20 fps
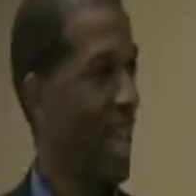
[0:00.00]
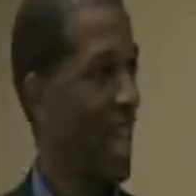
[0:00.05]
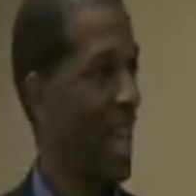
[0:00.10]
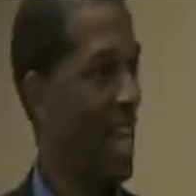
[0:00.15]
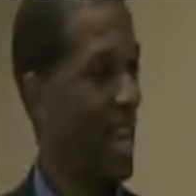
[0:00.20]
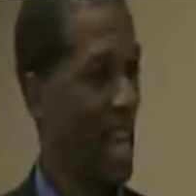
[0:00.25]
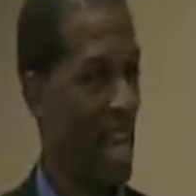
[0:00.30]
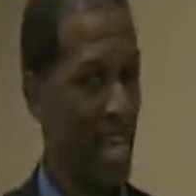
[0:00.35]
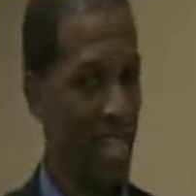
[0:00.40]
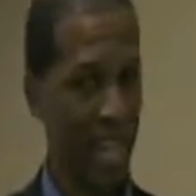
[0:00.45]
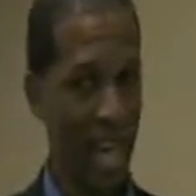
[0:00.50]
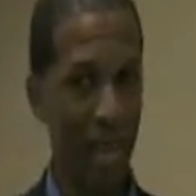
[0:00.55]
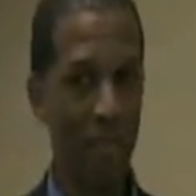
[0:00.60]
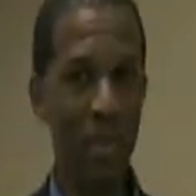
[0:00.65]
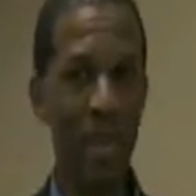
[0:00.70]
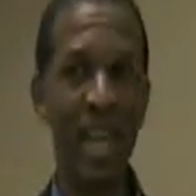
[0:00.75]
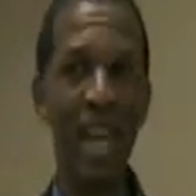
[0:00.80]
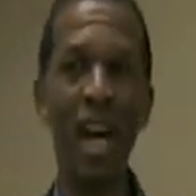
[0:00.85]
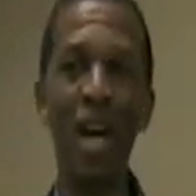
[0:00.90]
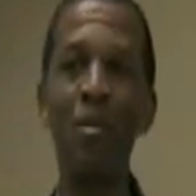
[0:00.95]
and as I
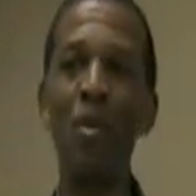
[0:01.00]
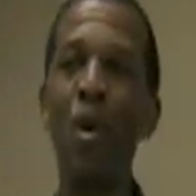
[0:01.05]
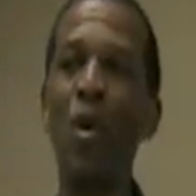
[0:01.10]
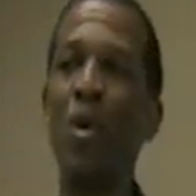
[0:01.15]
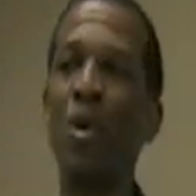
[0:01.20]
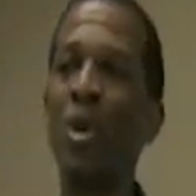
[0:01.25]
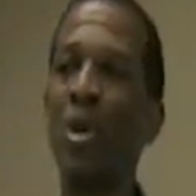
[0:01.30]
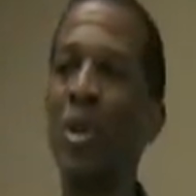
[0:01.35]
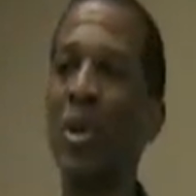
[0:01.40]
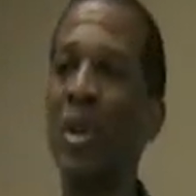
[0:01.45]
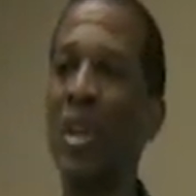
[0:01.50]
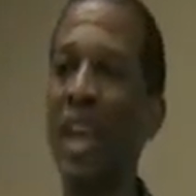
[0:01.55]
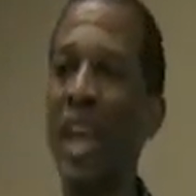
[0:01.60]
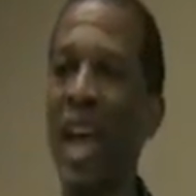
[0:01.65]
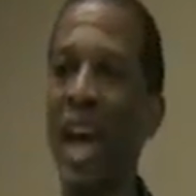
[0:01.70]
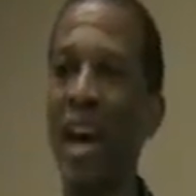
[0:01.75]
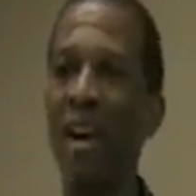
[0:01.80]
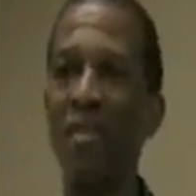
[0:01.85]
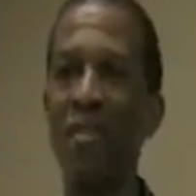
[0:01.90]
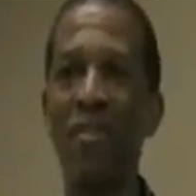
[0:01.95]
become older and
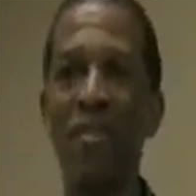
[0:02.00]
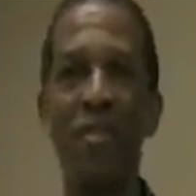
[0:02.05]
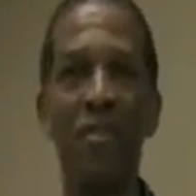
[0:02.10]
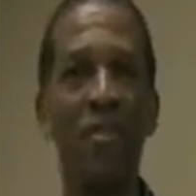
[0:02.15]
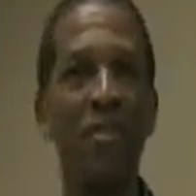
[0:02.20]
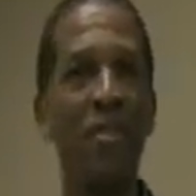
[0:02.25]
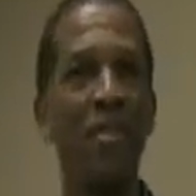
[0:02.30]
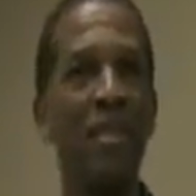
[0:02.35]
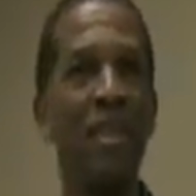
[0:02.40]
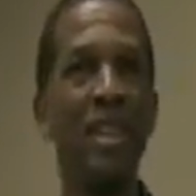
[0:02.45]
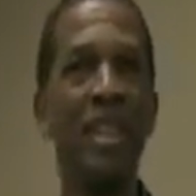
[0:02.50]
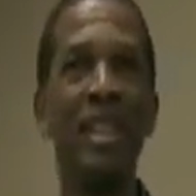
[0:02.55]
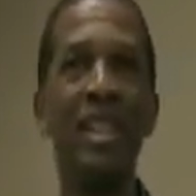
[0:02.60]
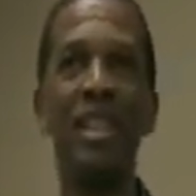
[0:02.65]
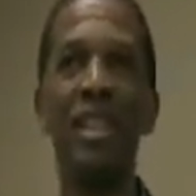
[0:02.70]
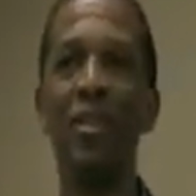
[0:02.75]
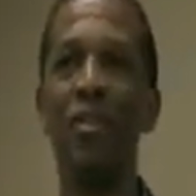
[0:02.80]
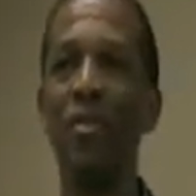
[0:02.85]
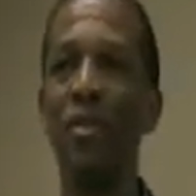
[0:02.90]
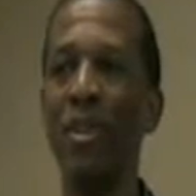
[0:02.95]
have
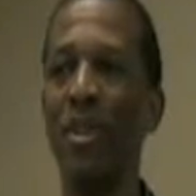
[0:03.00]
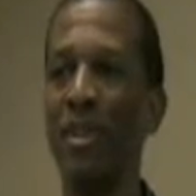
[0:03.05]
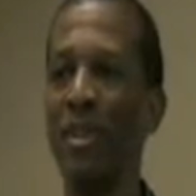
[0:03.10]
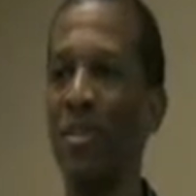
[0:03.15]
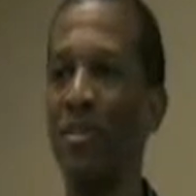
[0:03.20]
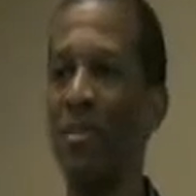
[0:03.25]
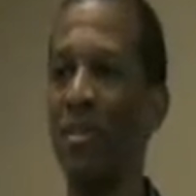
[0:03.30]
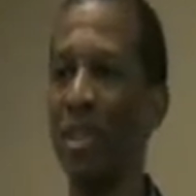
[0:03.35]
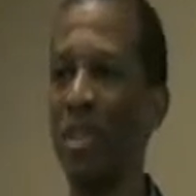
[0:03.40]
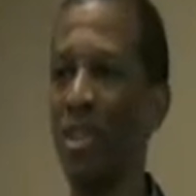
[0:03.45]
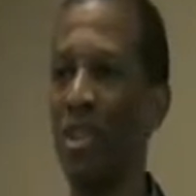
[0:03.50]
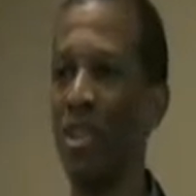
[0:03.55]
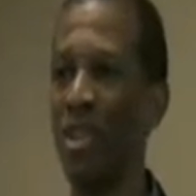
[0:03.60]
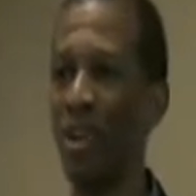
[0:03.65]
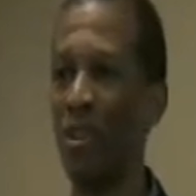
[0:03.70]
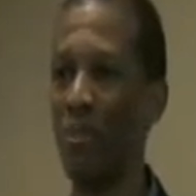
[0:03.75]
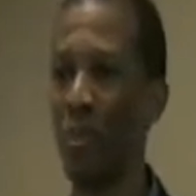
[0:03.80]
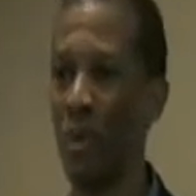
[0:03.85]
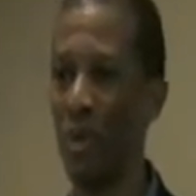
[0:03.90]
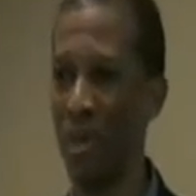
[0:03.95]
different visions
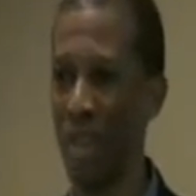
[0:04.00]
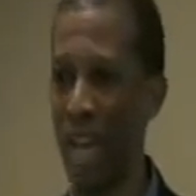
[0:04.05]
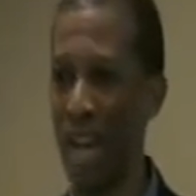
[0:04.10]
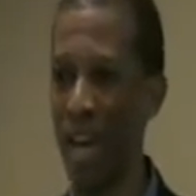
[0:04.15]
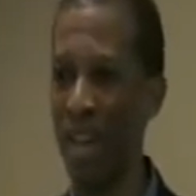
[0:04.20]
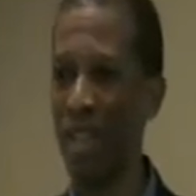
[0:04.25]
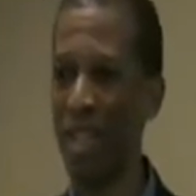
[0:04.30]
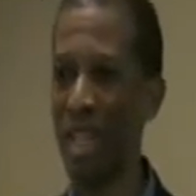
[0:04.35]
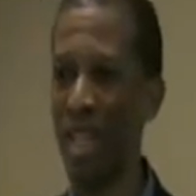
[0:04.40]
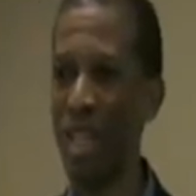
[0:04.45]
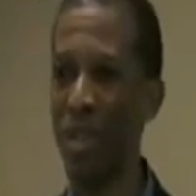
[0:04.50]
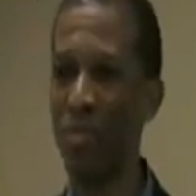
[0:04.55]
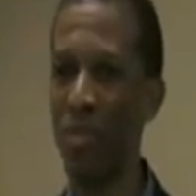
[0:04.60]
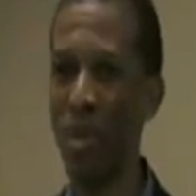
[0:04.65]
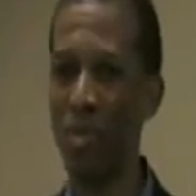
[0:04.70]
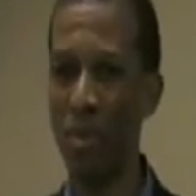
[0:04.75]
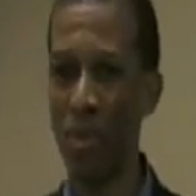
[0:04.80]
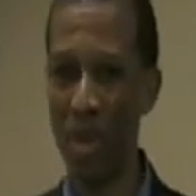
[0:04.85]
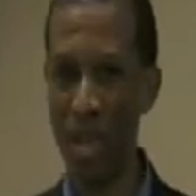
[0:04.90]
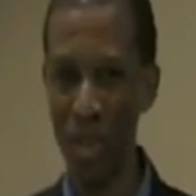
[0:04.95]
of mortality as
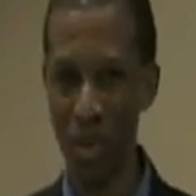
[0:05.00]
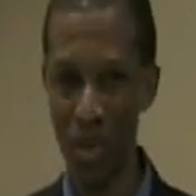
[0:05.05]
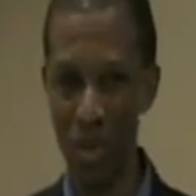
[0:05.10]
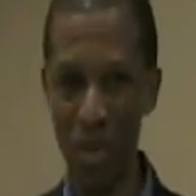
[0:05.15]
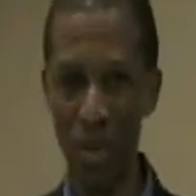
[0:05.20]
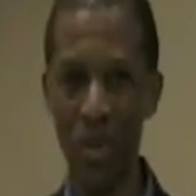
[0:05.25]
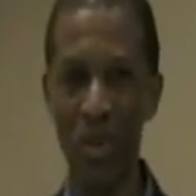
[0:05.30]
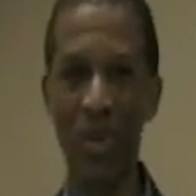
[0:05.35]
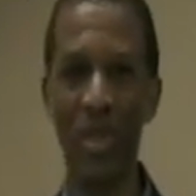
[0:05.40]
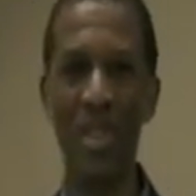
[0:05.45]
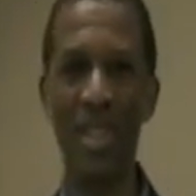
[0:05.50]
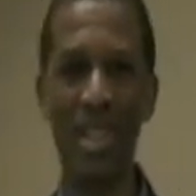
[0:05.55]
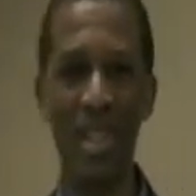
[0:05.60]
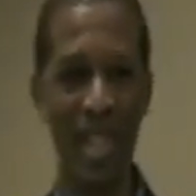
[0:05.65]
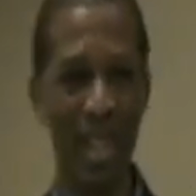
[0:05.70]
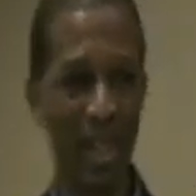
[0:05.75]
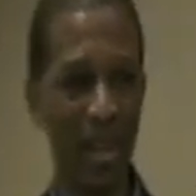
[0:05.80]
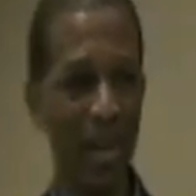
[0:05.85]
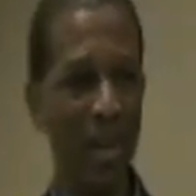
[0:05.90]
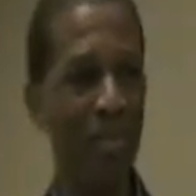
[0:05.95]
people get older and
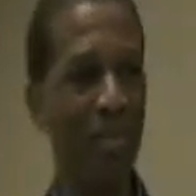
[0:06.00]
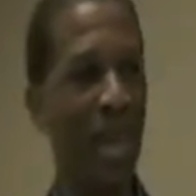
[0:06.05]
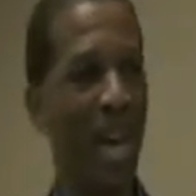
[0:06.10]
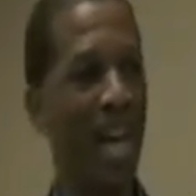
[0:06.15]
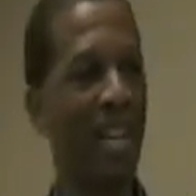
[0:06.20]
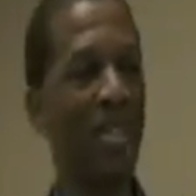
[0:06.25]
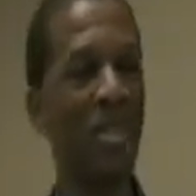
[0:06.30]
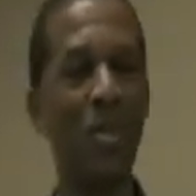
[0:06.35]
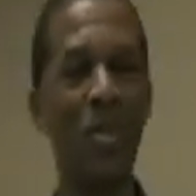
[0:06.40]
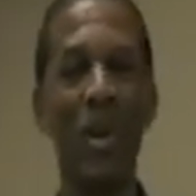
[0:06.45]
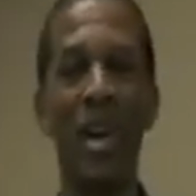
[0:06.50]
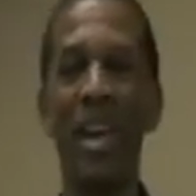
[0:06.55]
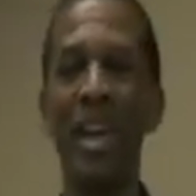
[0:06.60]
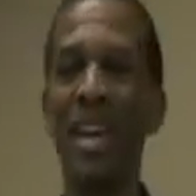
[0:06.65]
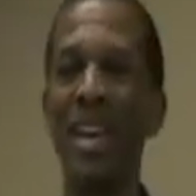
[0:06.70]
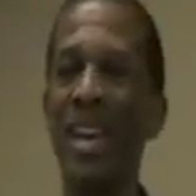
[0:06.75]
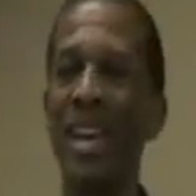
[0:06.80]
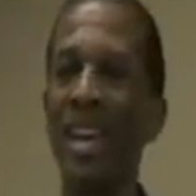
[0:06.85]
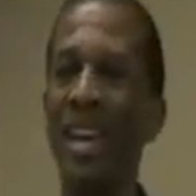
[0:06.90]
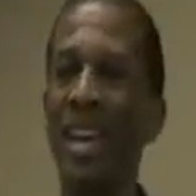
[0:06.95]
sicker and pass away,